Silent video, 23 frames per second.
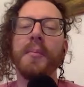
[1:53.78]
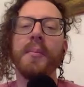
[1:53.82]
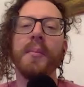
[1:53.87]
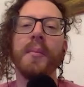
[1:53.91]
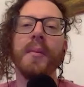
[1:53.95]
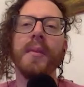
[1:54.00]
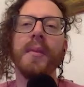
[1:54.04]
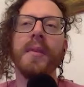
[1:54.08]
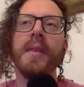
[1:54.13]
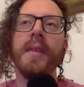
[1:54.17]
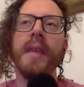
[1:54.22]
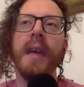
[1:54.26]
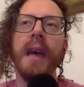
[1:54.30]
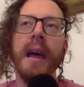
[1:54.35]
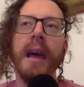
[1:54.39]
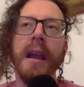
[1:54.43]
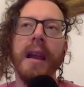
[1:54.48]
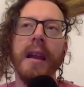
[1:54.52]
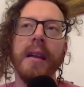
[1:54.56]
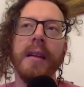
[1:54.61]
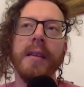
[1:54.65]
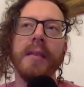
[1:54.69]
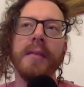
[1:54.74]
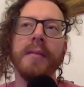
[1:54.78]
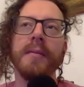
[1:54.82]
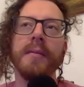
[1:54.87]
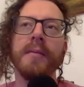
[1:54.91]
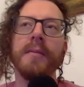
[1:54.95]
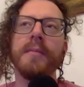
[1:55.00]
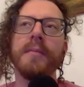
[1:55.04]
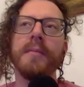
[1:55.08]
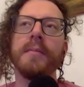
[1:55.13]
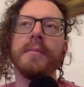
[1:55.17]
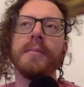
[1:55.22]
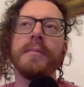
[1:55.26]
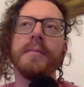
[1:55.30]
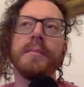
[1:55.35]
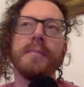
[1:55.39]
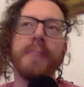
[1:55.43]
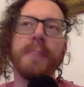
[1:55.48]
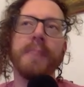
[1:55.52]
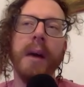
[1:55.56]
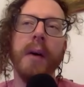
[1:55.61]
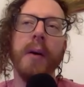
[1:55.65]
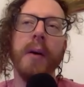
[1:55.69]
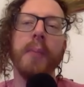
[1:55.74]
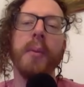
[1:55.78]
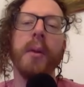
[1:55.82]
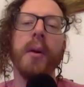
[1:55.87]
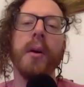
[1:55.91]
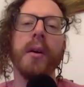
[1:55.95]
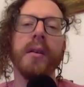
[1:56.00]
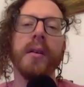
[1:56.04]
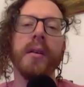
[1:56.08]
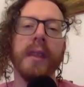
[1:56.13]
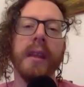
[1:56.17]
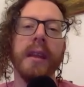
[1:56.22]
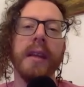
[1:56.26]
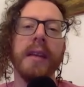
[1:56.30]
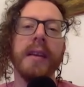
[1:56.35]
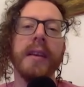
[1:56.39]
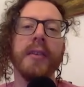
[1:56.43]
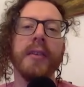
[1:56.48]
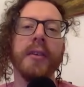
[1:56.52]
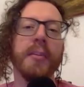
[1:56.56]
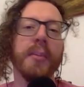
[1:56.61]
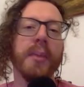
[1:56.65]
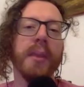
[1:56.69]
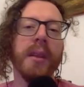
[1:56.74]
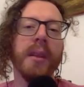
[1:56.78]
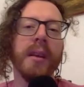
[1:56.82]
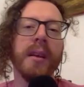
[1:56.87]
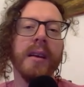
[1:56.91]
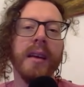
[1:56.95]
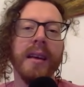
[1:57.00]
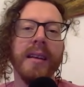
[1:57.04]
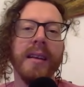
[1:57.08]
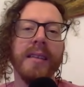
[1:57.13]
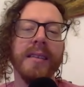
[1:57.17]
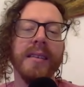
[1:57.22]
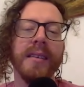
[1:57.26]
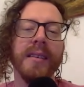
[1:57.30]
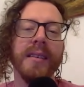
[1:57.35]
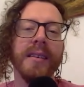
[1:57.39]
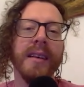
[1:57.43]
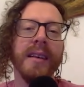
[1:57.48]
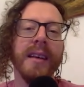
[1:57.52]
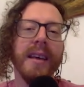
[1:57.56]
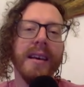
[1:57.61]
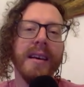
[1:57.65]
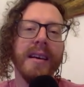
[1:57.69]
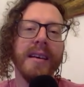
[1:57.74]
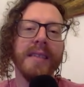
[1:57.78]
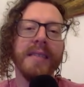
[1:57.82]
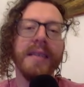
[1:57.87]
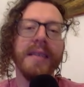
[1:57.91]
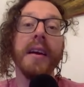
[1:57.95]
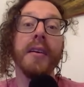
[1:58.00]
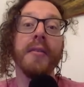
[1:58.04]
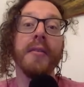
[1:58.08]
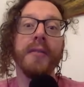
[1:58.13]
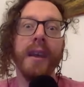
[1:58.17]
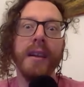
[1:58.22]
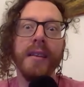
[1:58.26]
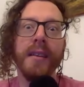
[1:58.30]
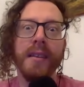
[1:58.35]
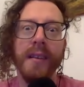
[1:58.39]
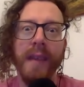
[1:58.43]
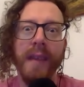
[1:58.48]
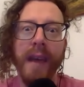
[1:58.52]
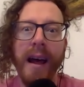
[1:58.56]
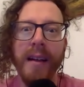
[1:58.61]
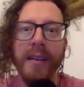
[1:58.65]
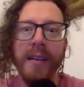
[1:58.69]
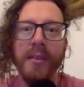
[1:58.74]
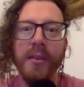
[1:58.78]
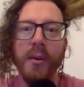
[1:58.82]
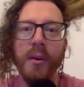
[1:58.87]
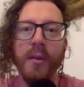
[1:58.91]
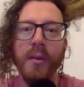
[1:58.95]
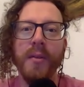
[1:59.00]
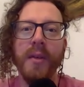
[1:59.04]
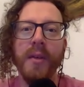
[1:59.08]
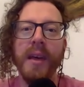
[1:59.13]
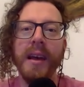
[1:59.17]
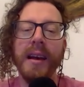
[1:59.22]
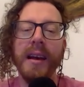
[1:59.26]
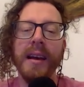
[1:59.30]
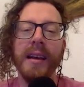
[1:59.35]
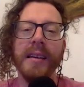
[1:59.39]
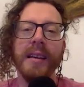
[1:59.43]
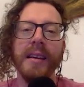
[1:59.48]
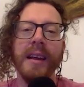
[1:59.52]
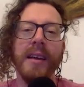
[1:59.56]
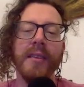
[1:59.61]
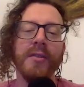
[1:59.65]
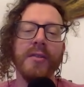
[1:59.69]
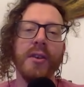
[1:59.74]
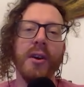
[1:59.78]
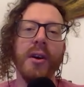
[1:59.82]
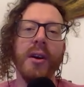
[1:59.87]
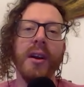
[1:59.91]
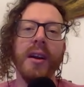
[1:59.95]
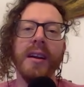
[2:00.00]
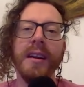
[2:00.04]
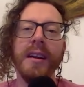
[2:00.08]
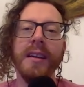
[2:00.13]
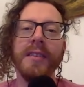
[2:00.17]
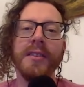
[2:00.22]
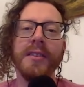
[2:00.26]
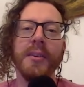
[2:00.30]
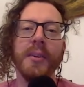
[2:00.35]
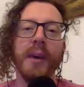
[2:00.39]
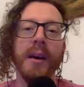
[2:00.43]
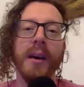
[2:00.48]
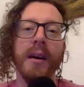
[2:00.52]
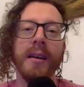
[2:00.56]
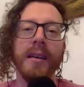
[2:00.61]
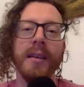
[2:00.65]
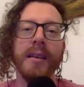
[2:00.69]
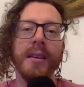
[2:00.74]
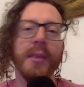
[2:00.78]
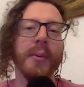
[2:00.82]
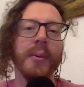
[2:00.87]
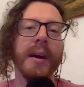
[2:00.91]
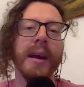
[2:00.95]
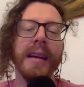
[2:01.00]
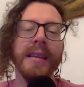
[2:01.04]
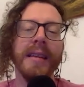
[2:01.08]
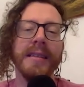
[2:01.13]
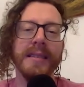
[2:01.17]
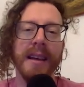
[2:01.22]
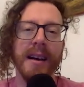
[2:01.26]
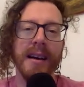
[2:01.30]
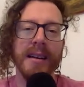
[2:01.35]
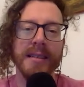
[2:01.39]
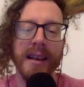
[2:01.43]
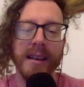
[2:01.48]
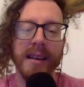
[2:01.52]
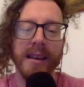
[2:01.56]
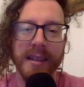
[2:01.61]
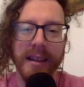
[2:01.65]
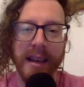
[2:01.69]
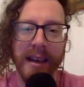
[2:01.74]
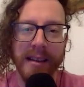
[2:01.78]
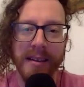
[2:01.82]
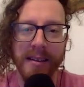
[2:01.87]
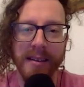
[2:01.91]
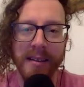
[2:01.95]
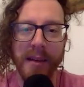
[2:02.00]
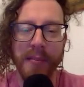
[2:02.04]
Then power brokers in India are pretty keen to take offence at that sort of thing and turn it into a you against us against